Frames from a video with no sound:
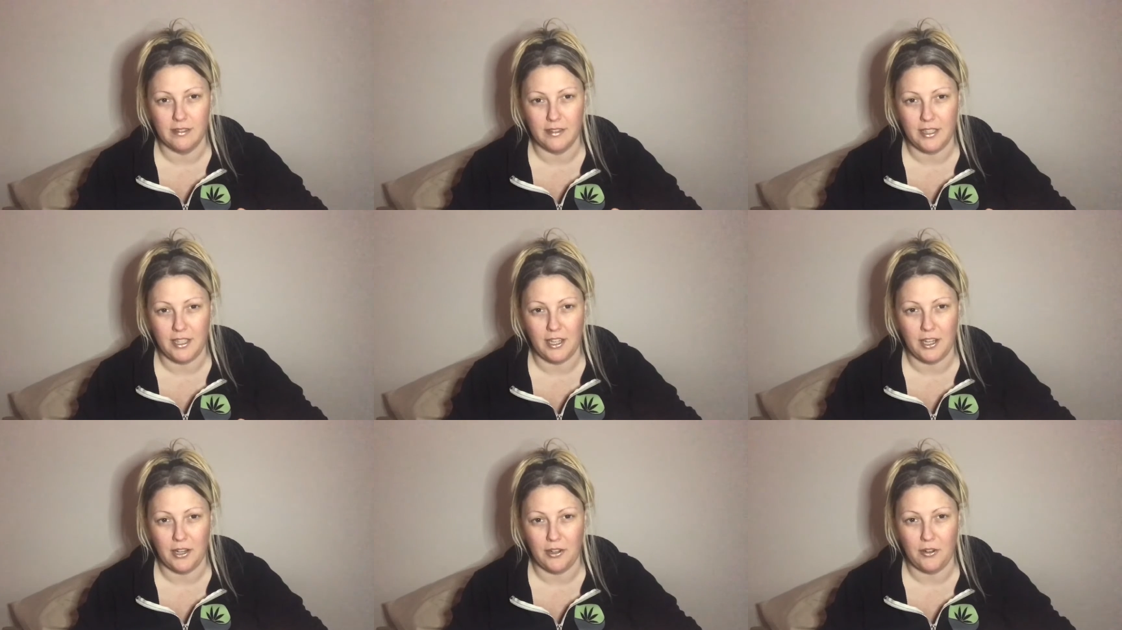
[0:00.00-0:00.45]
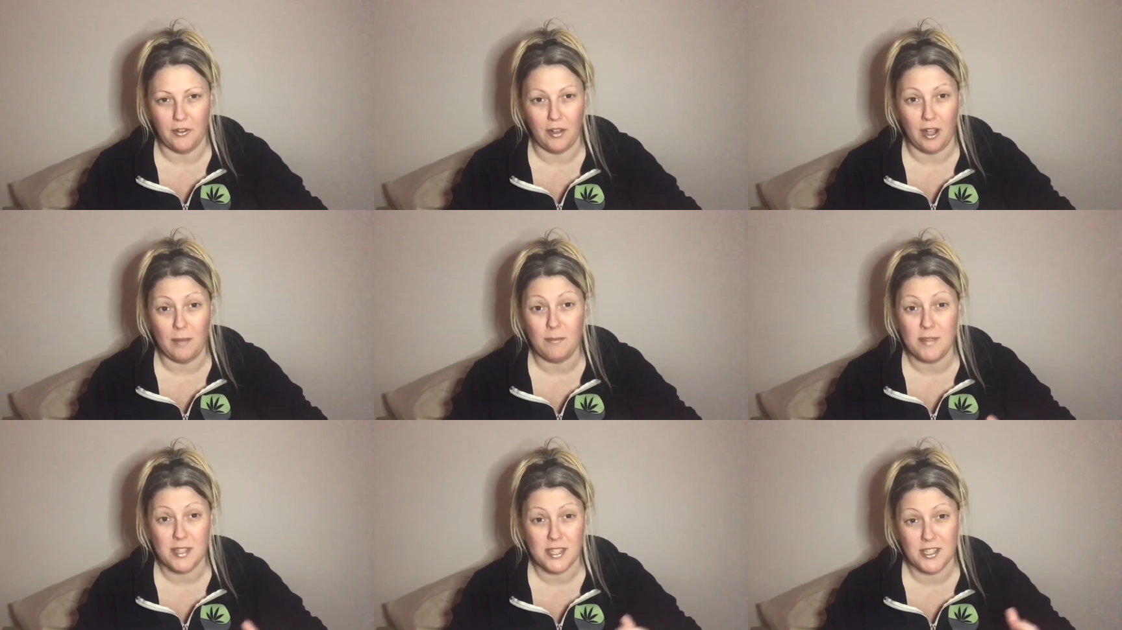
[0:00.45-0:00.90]
you know,
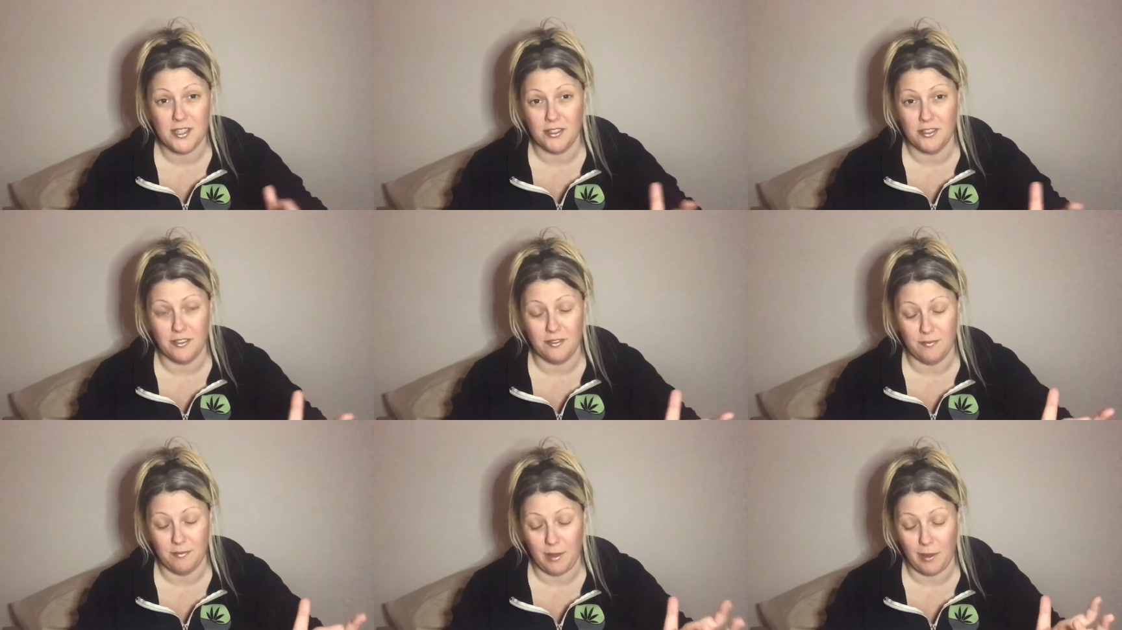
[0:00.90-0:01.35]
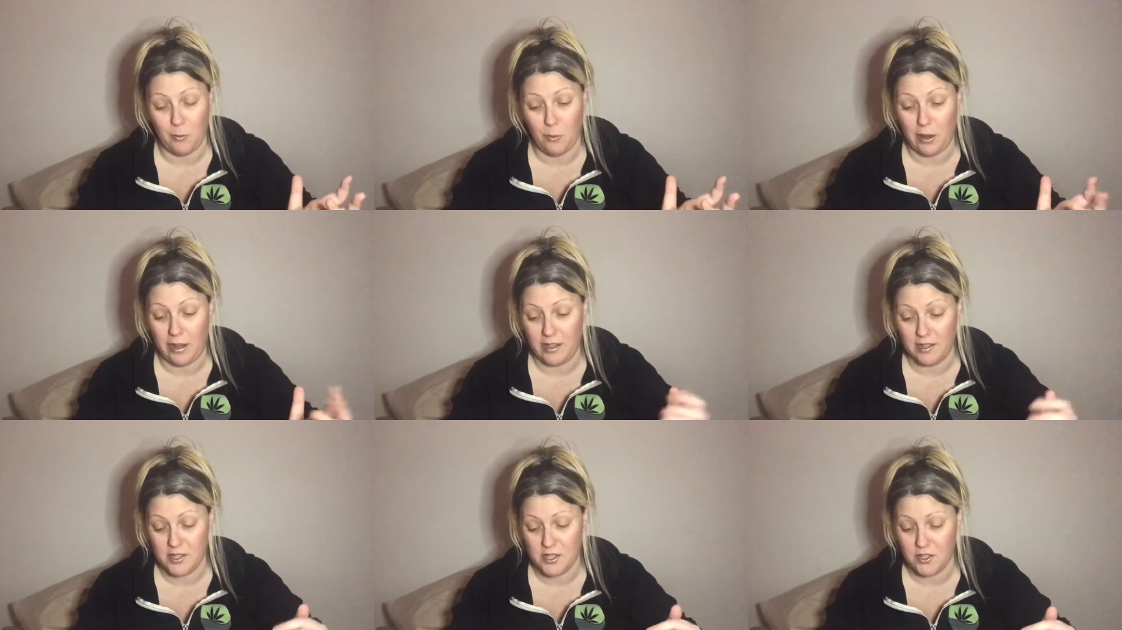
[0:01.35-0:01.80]
I'm still, my
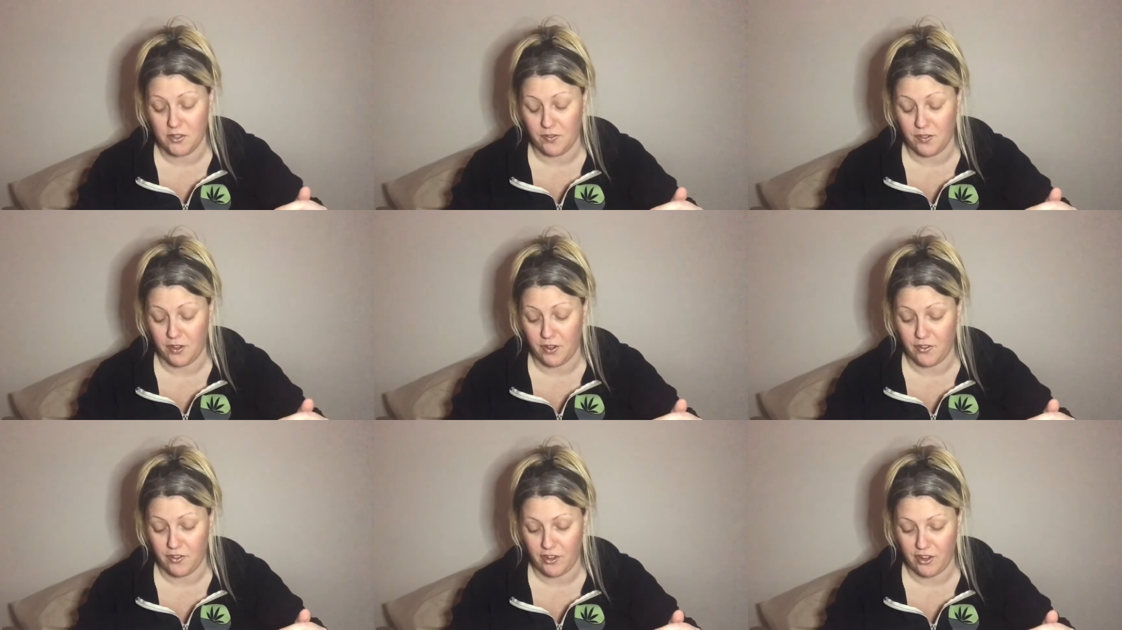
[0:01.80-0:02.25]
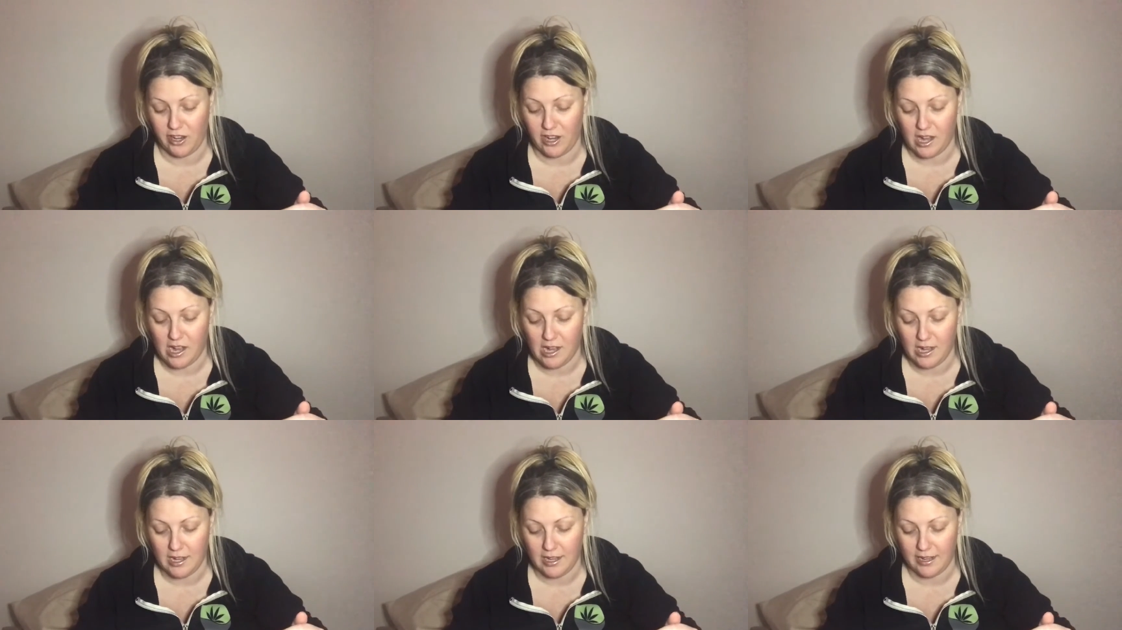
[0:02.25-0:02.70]
weight is still very, very
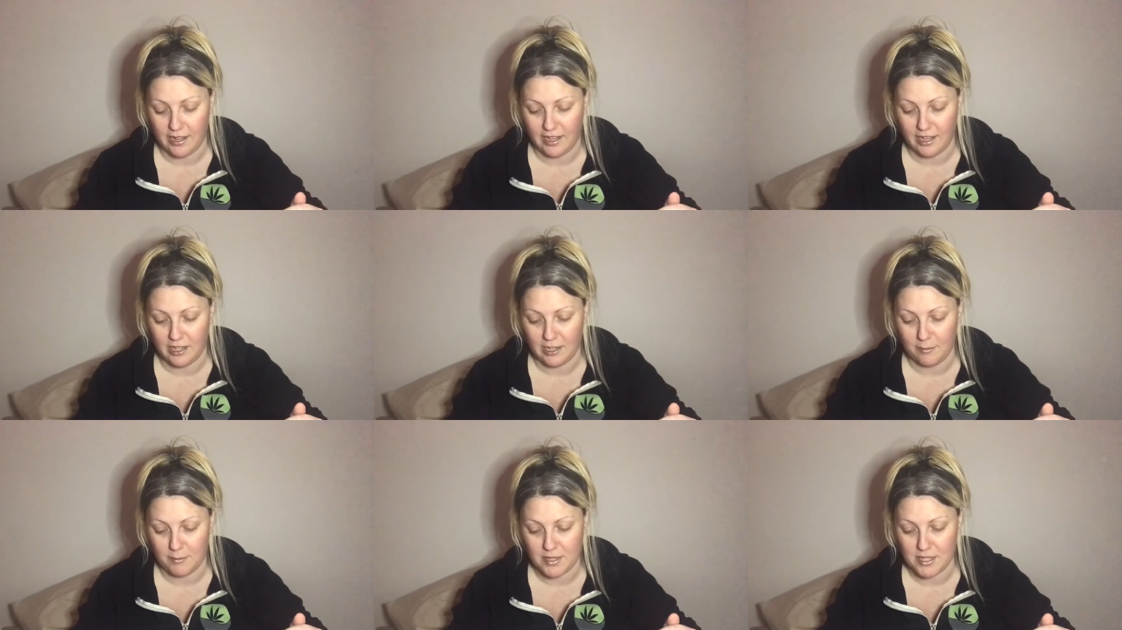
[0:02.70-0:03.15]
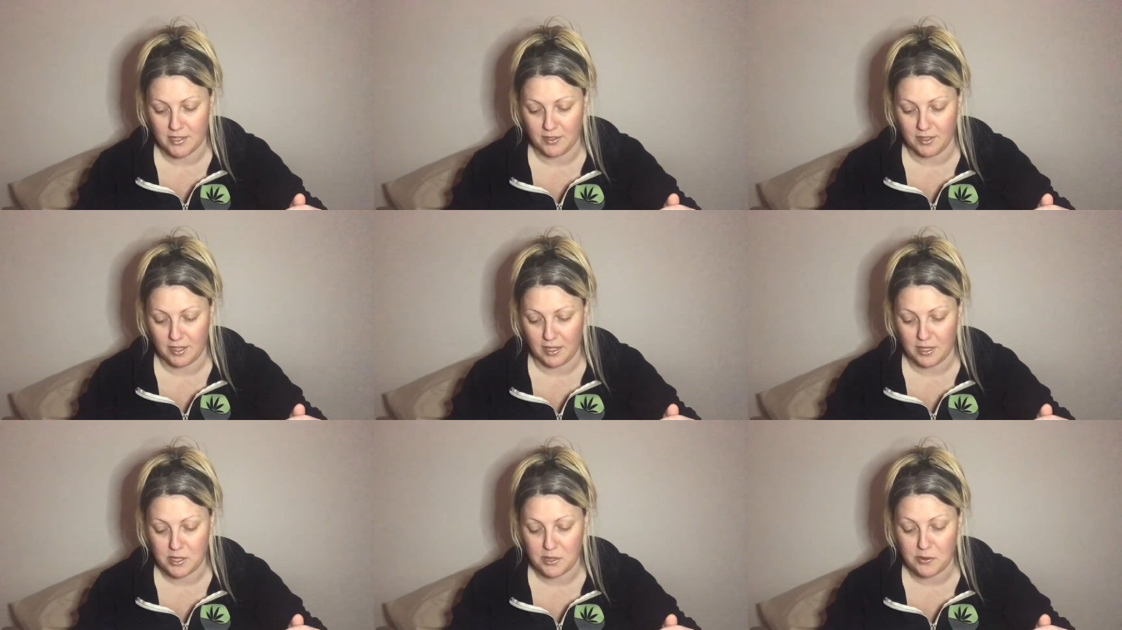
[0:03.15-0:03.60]
high, and I'm still
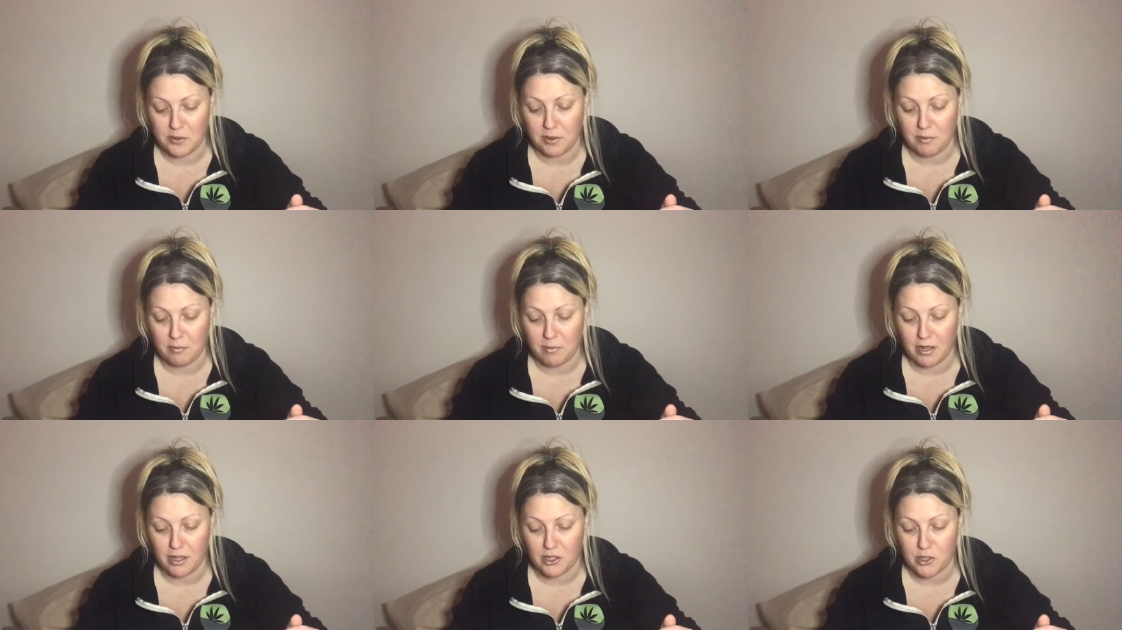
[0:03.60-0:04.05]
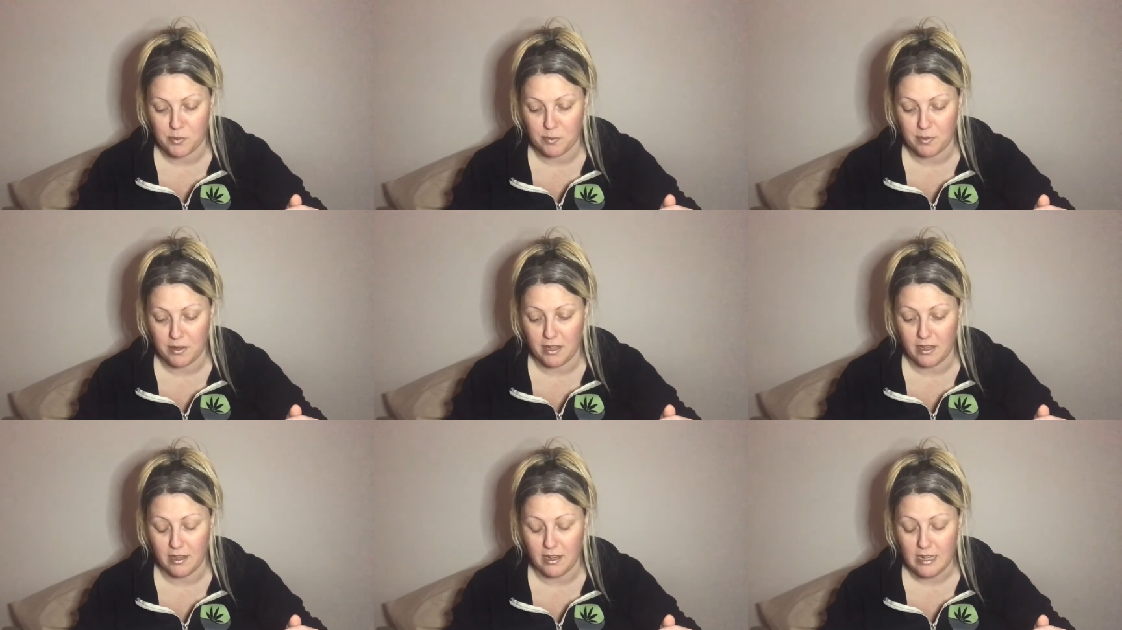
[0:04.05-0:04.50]
not doing much,
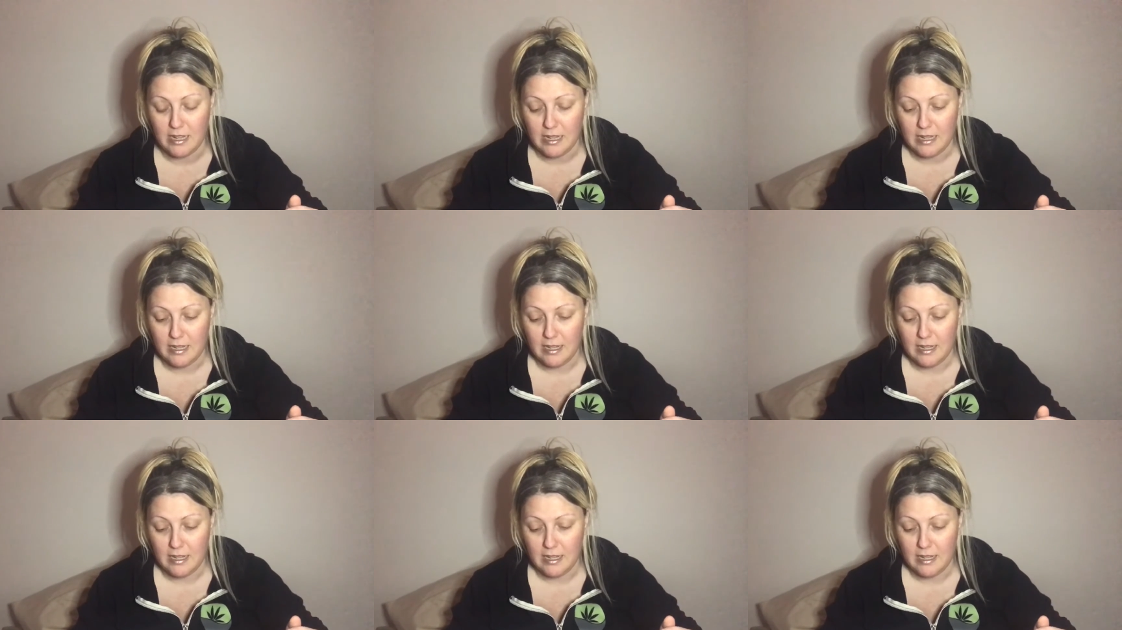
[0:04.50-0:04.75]
but